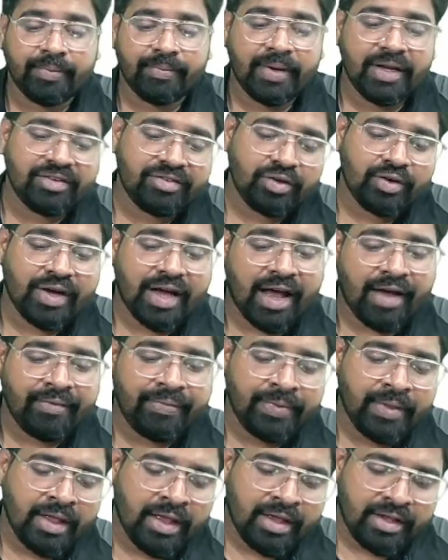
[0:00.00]
means you have
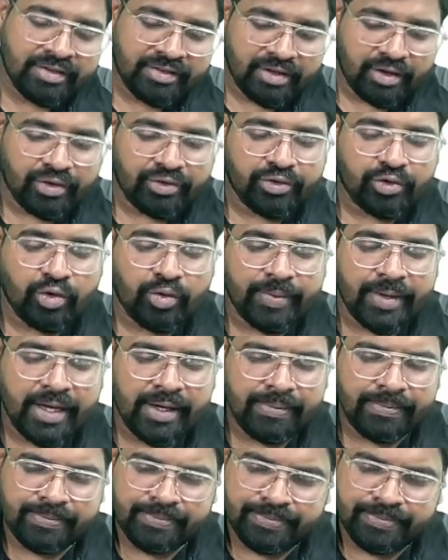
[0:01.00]
xerostomia.